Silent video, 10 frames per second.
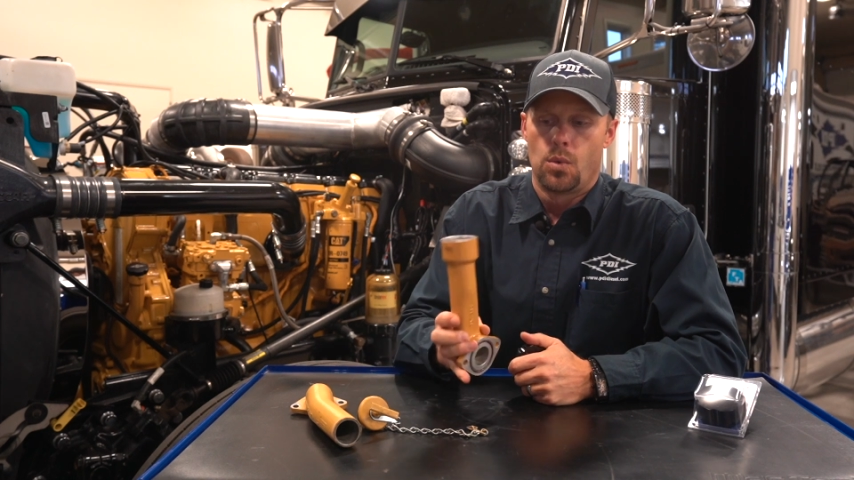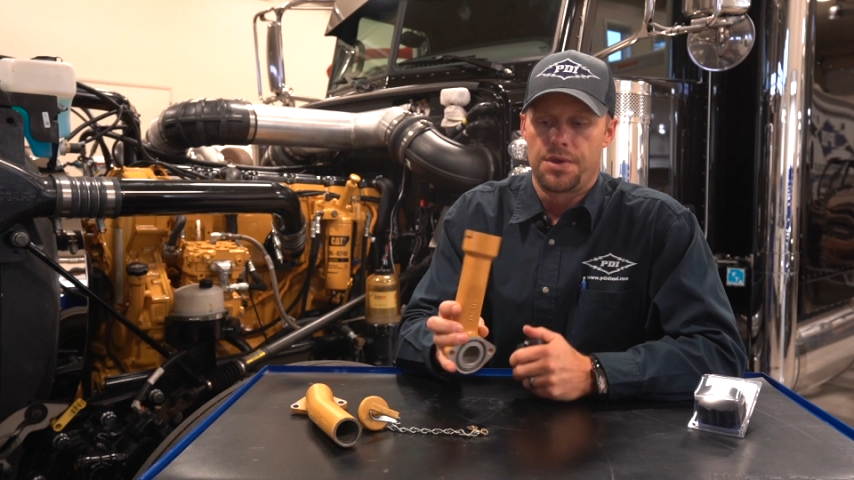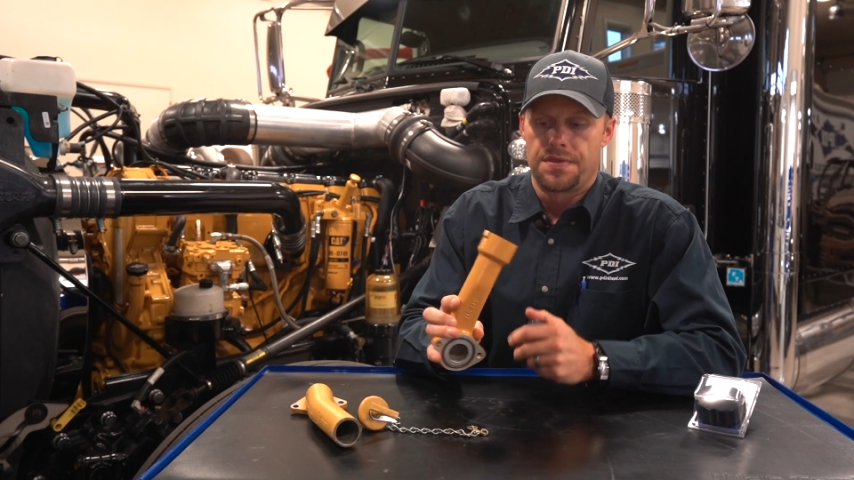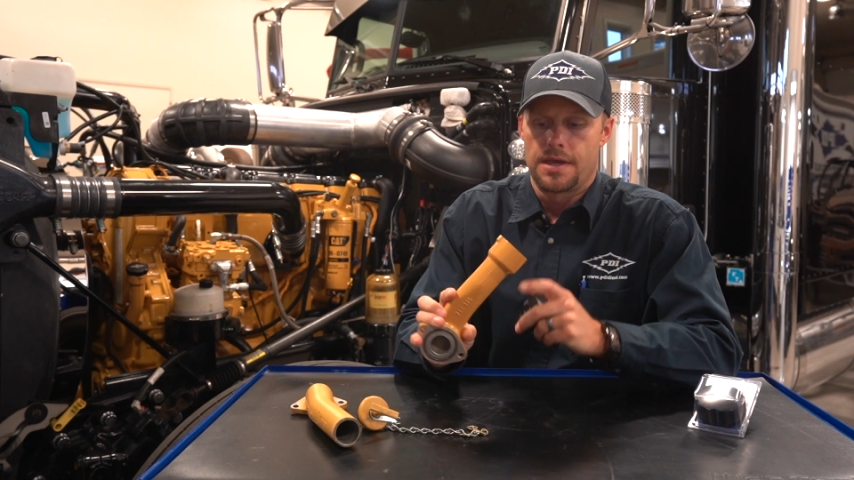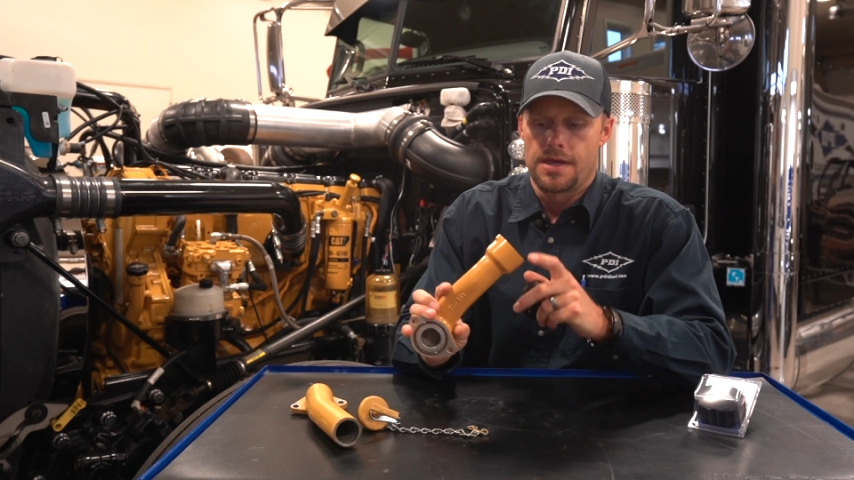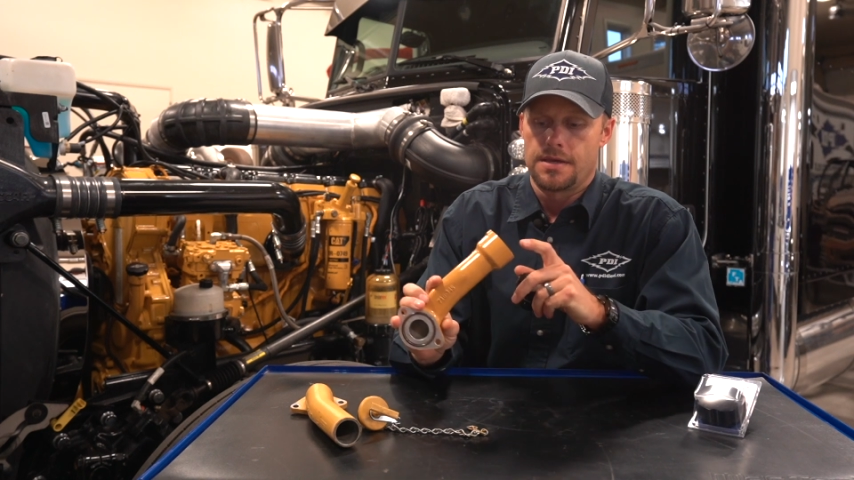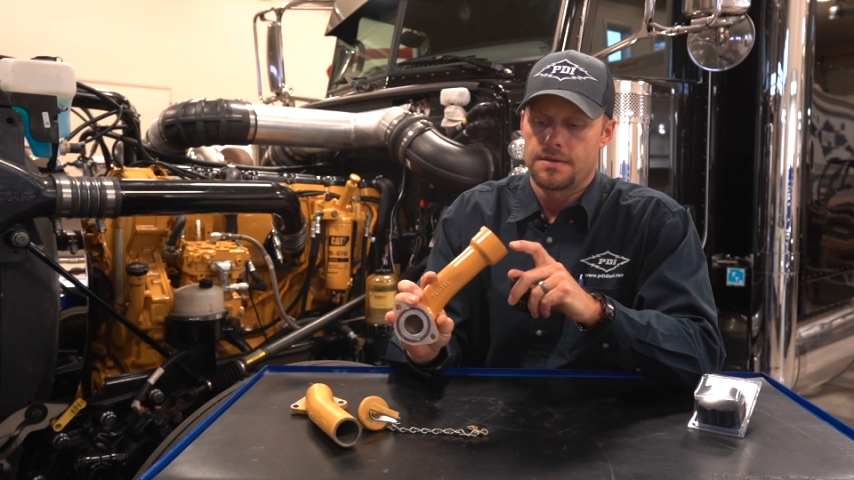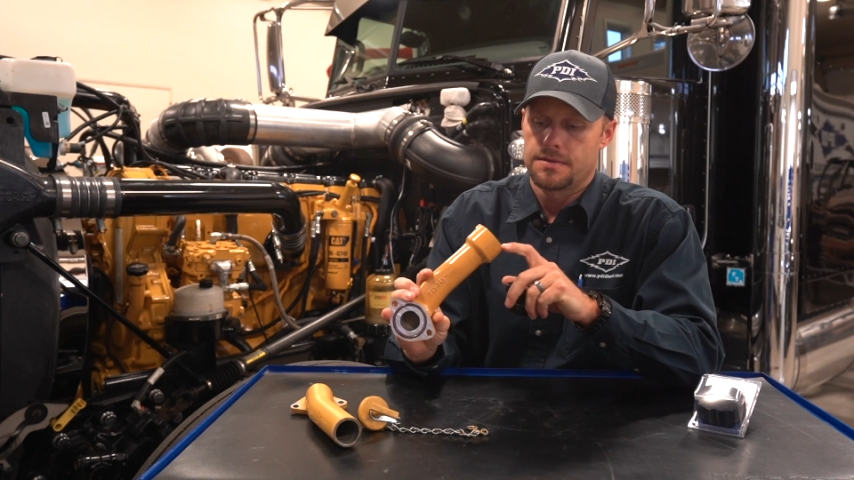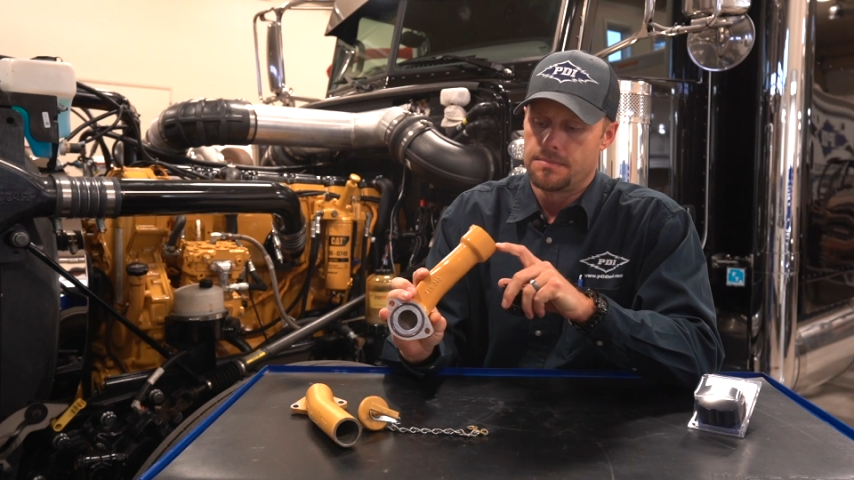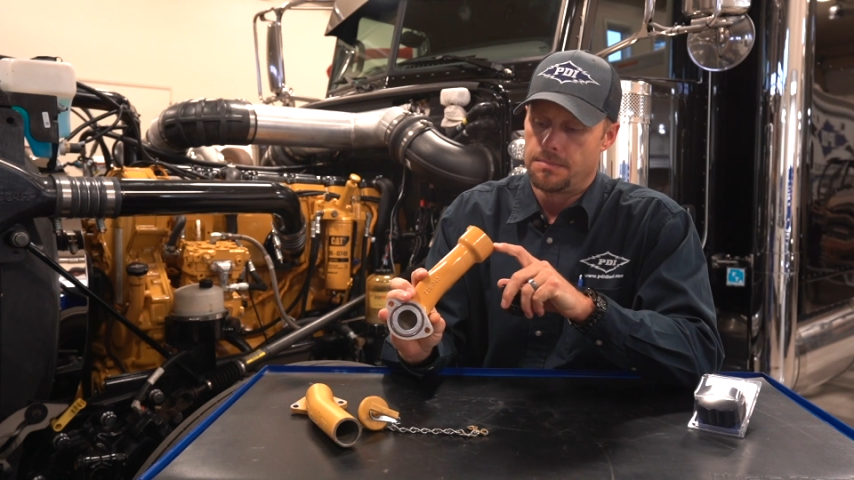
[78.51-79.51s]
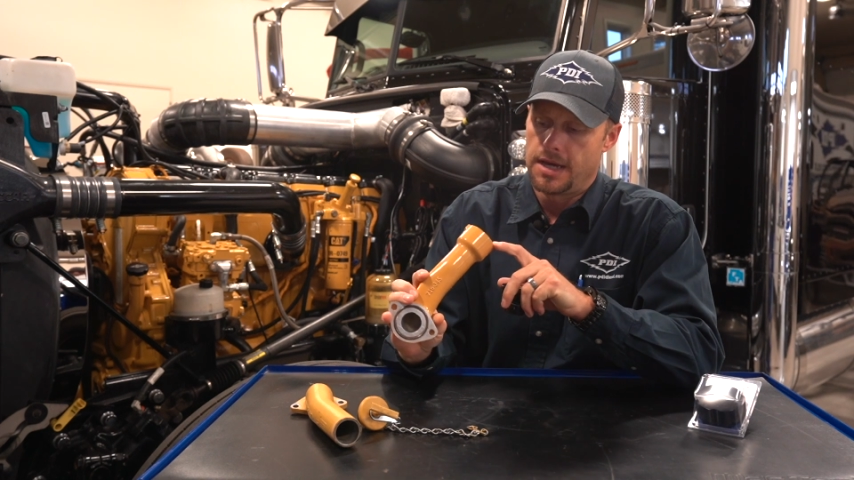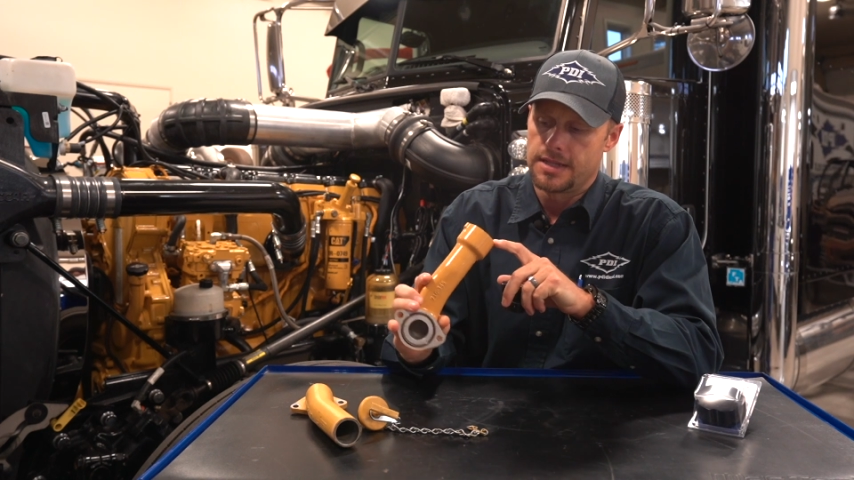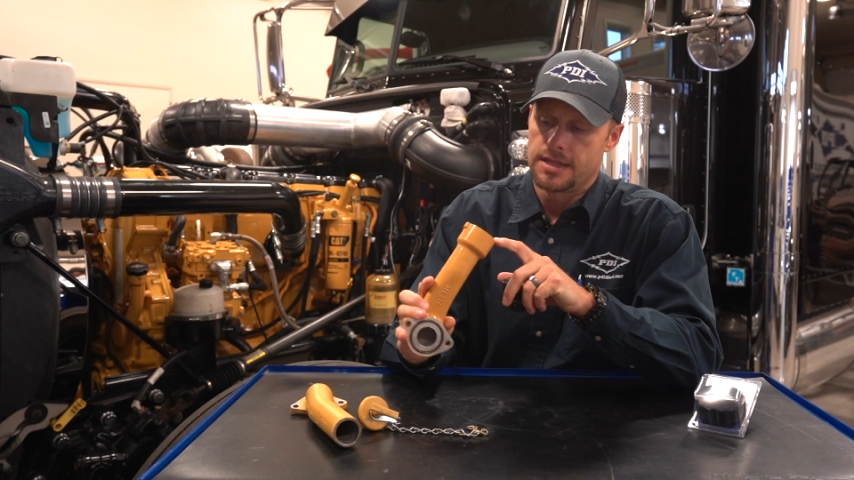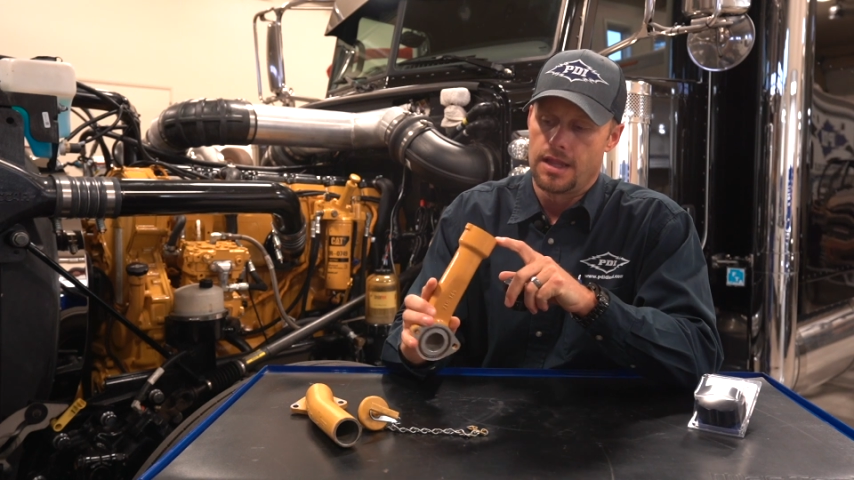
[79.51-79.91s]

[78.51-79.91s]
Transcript: with a button